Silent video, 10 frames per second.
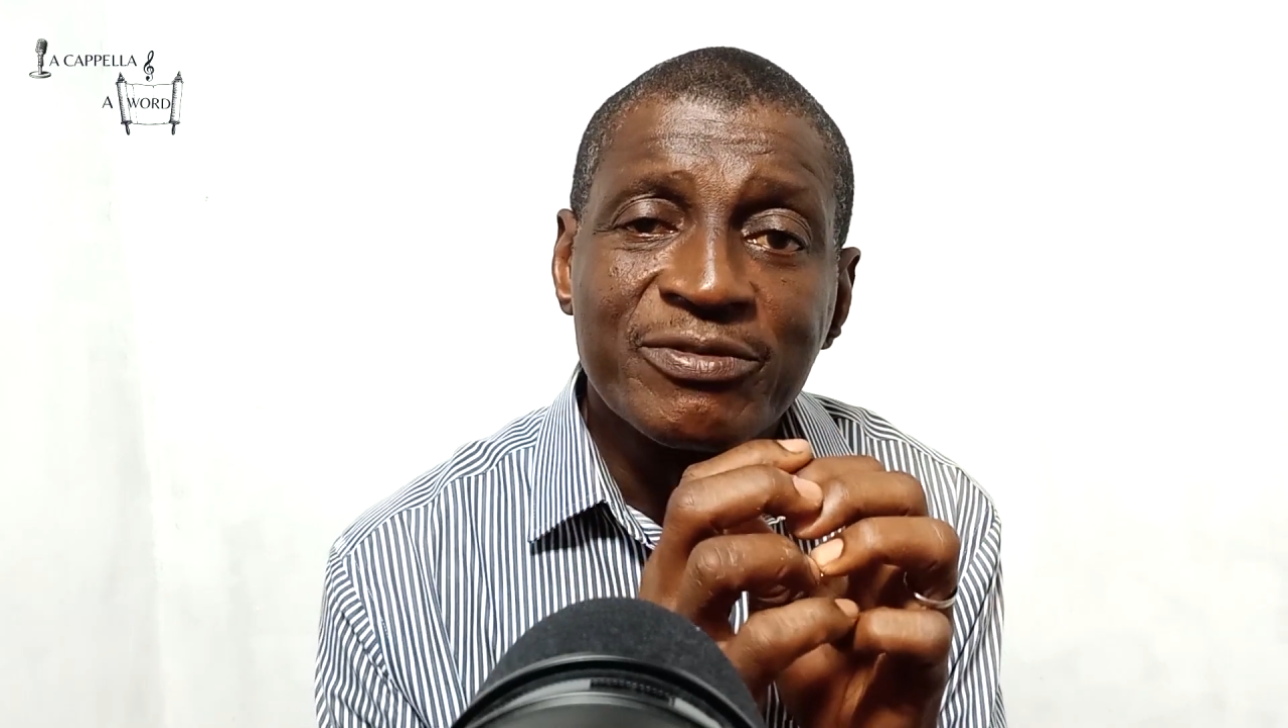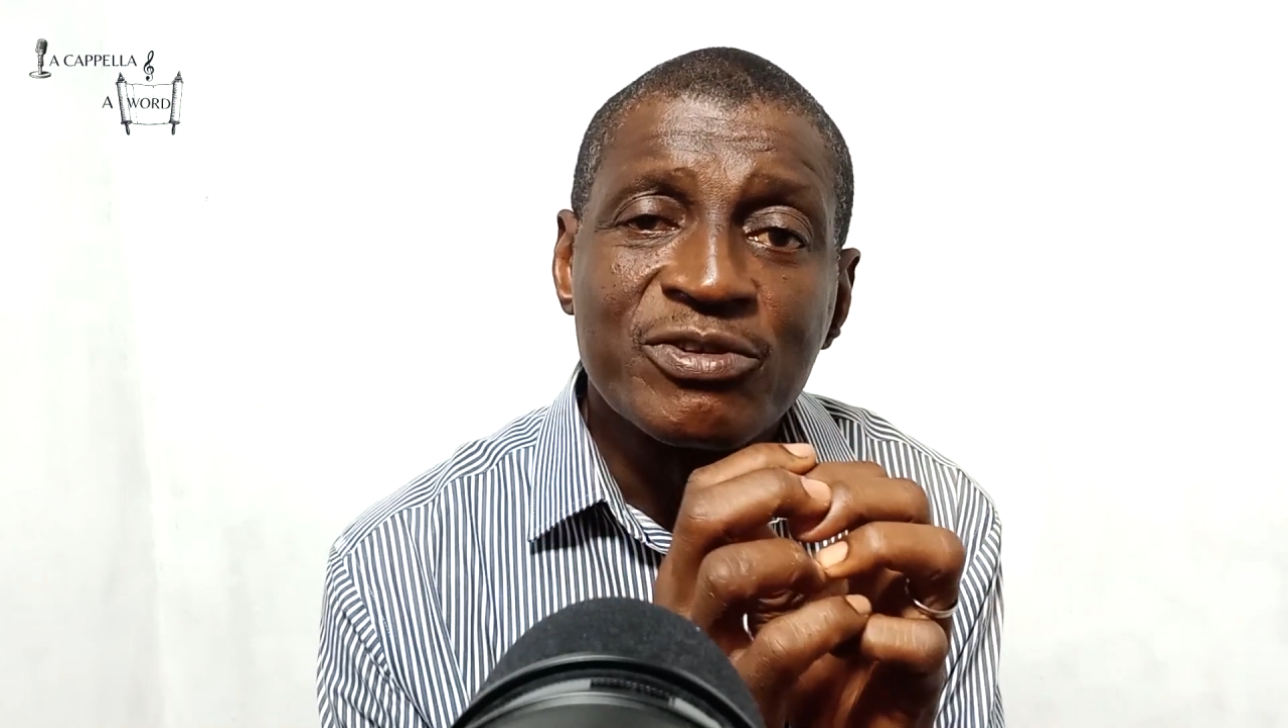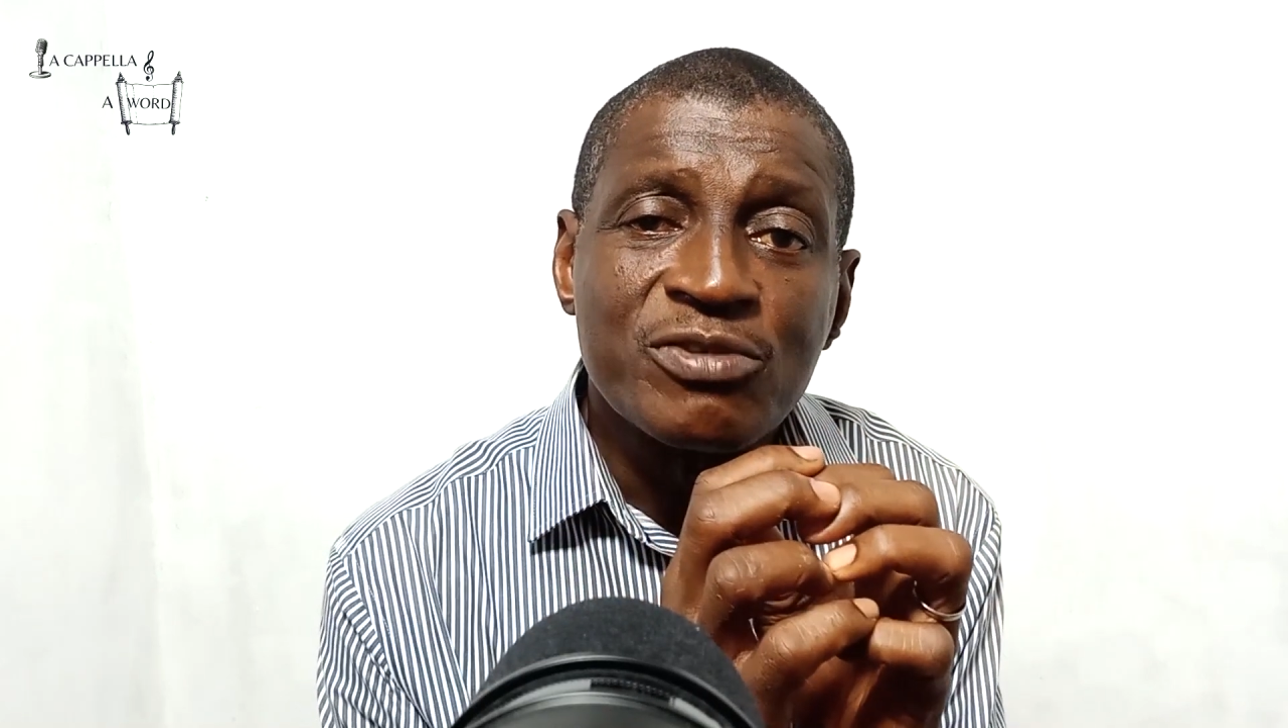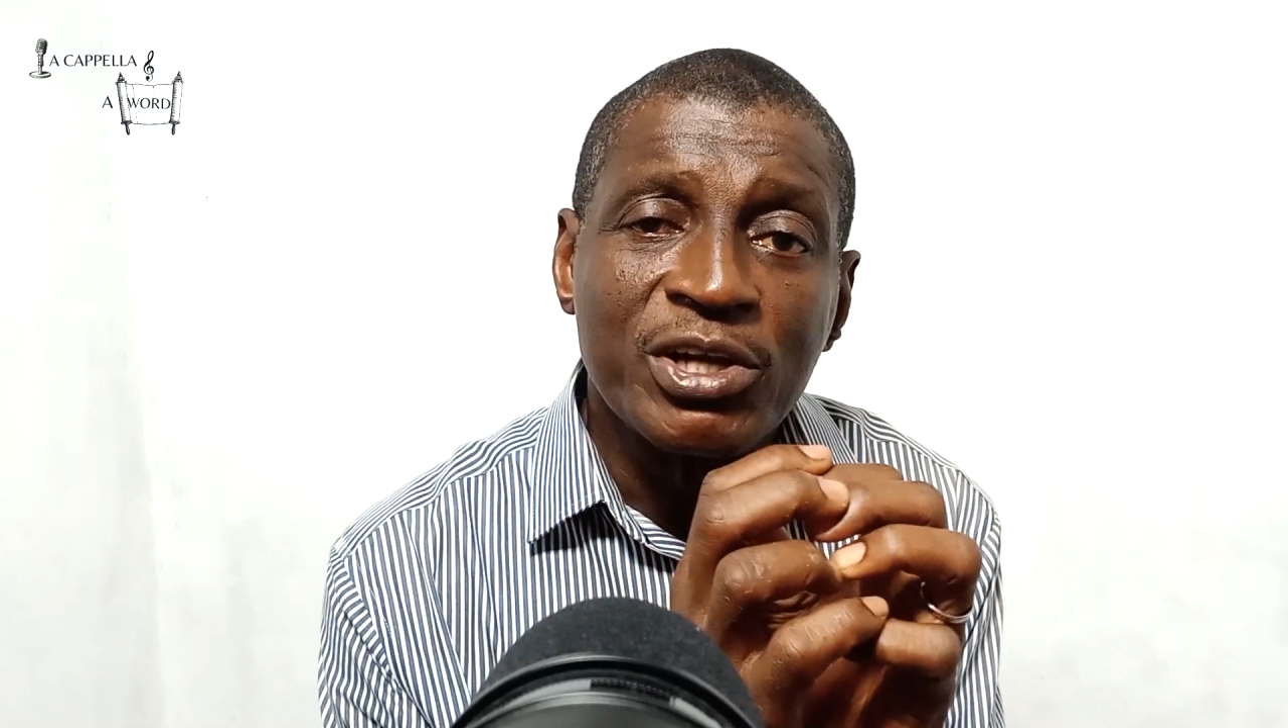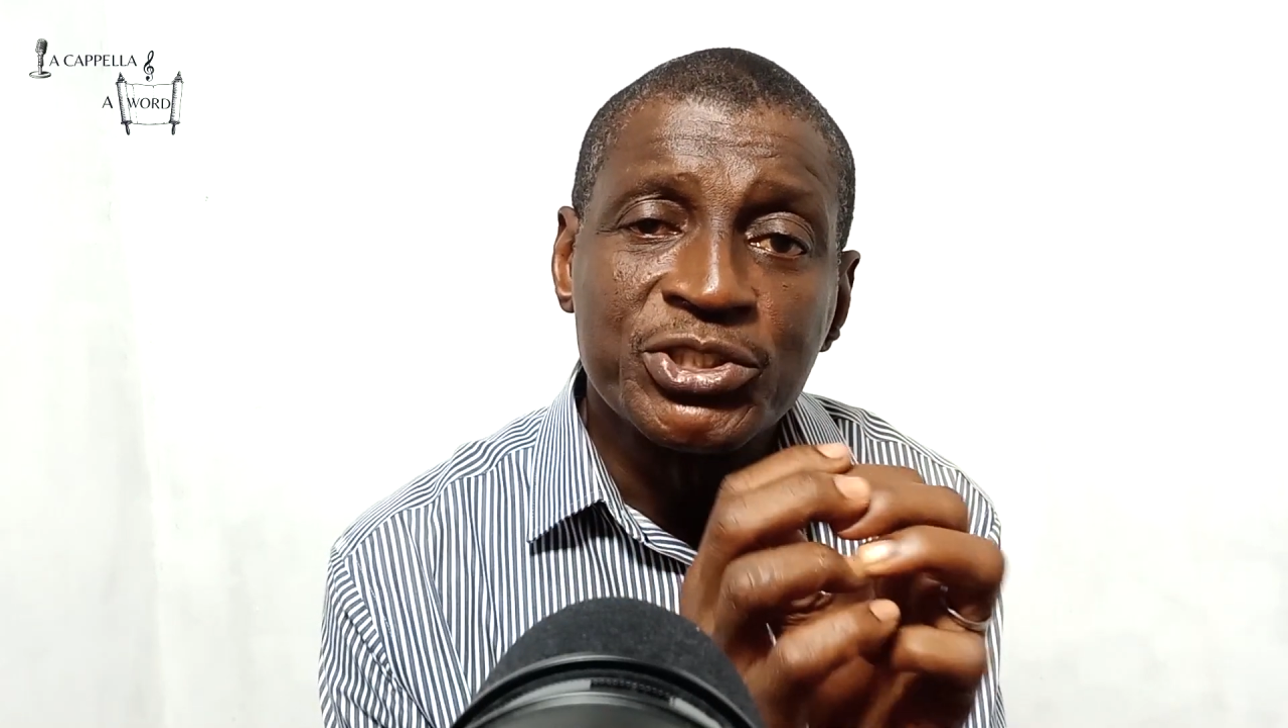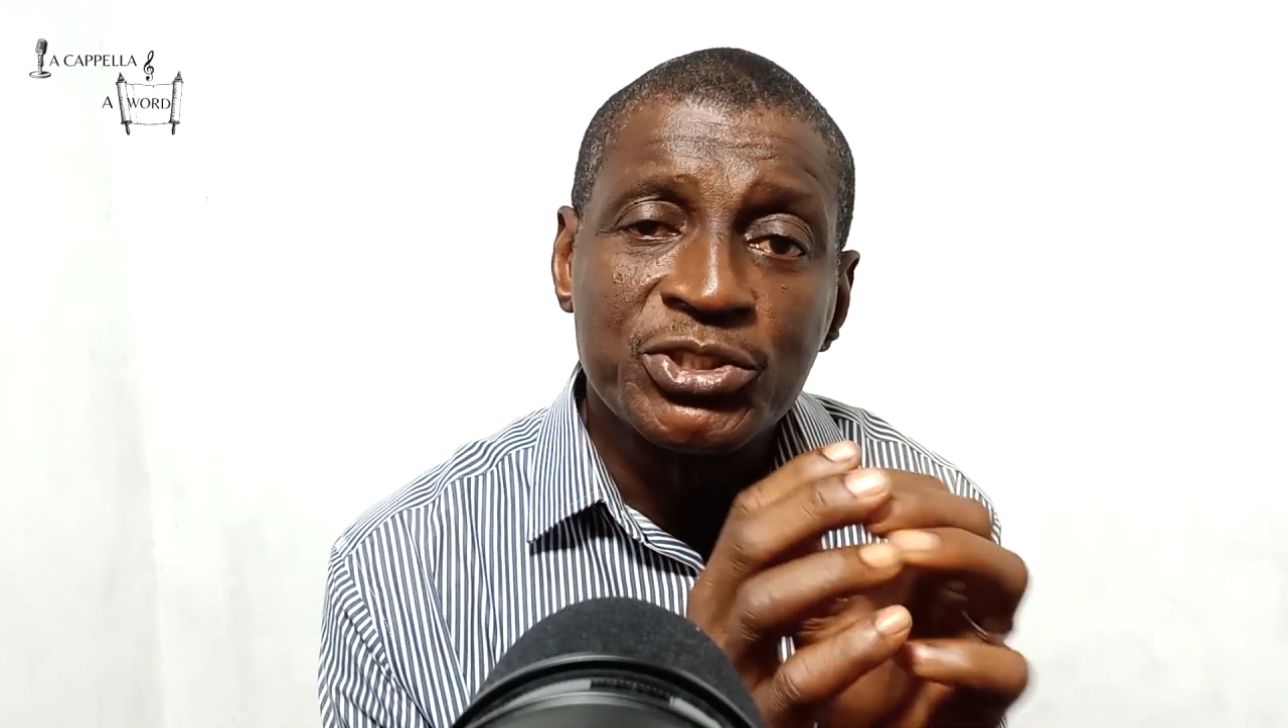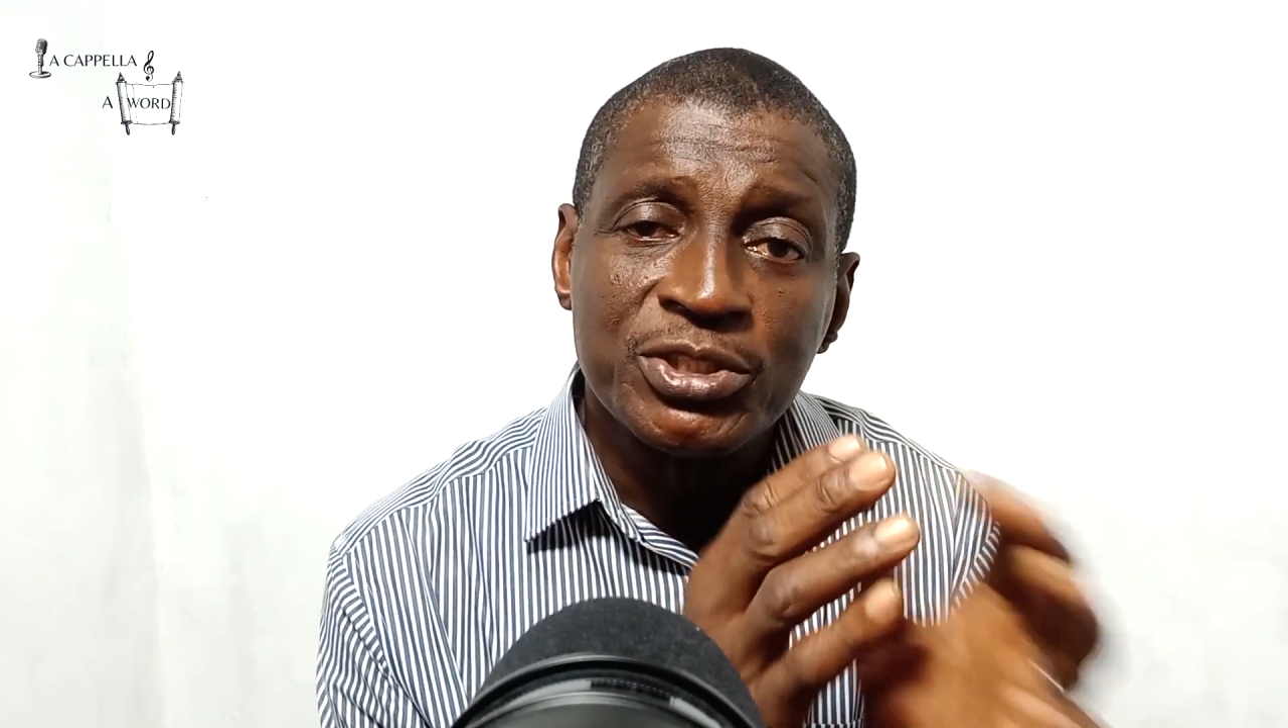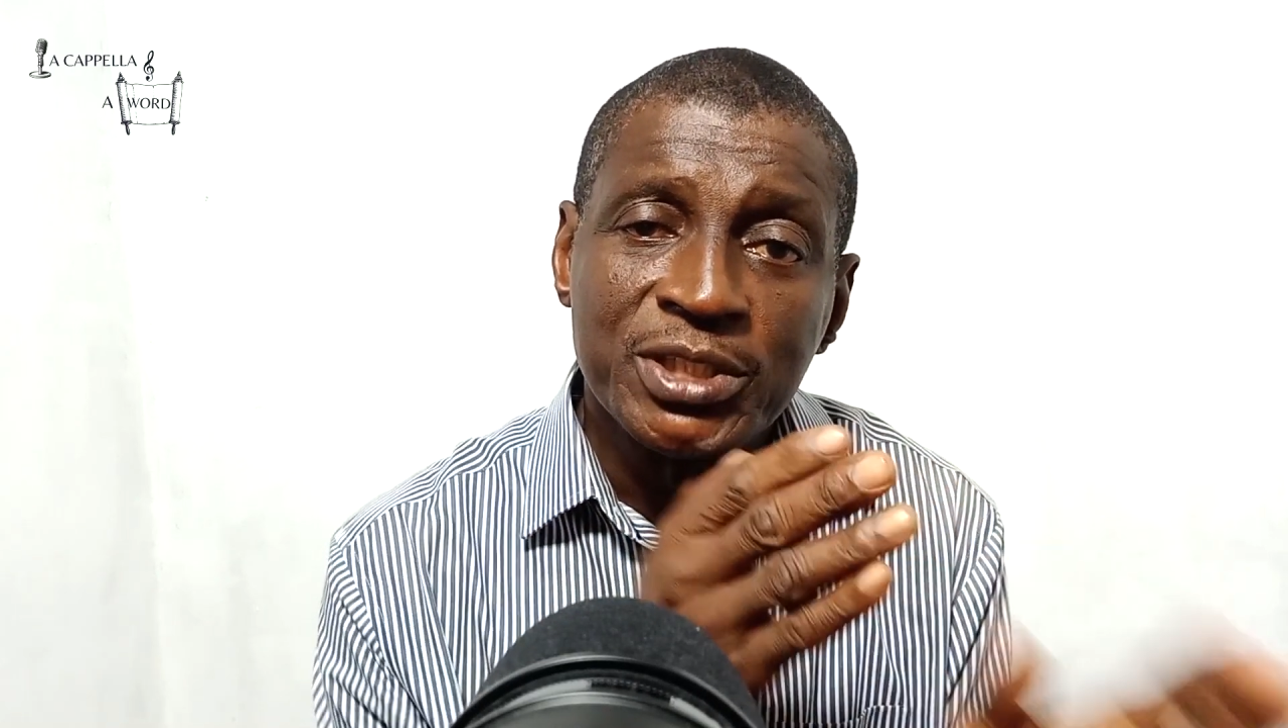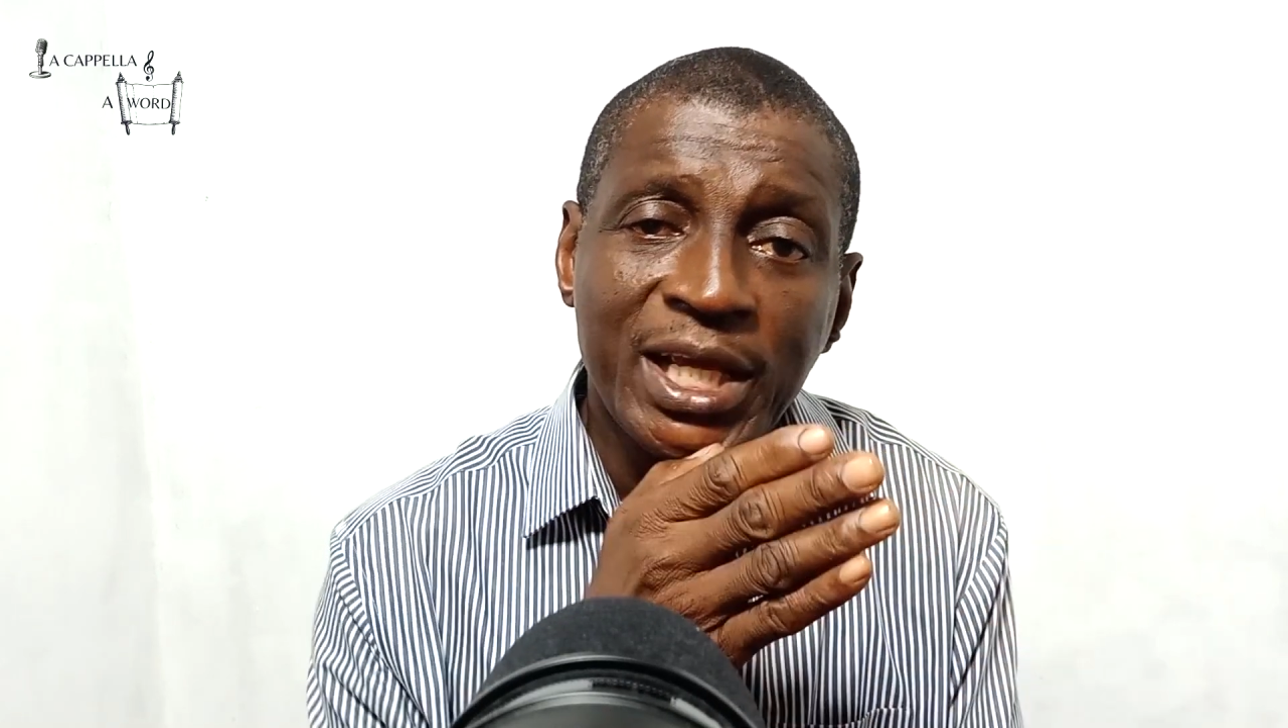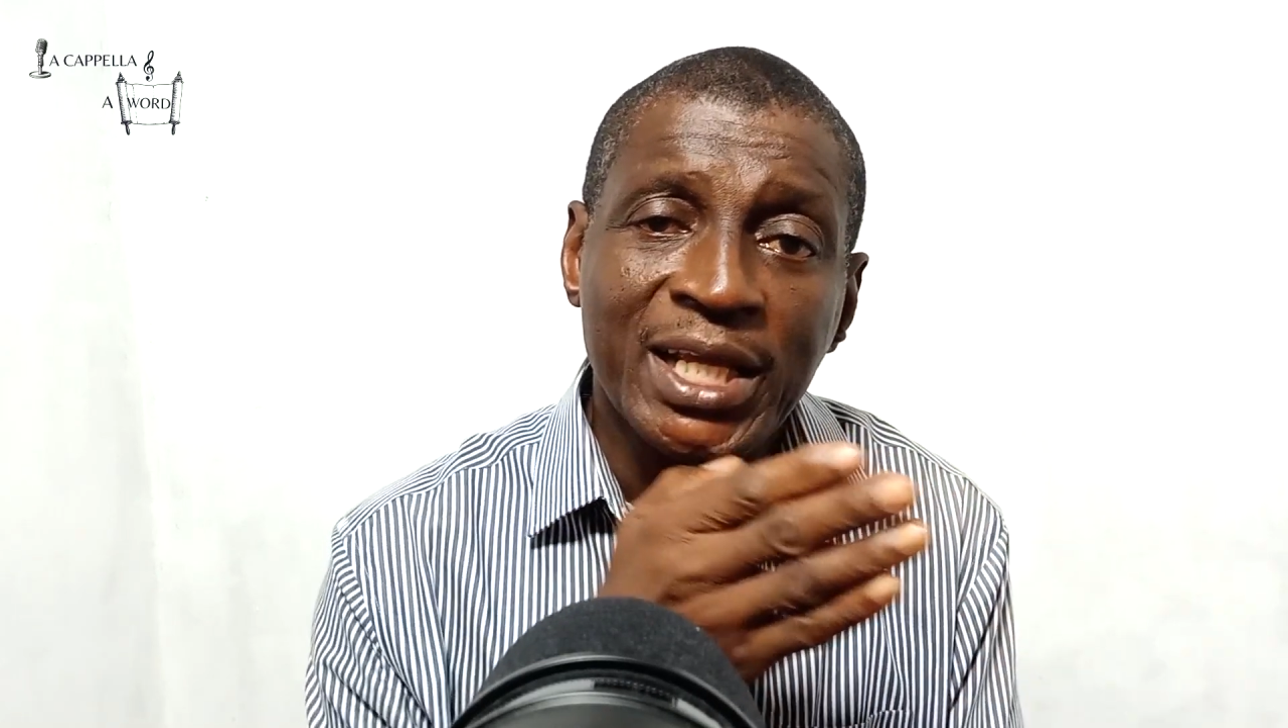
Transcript: of crushed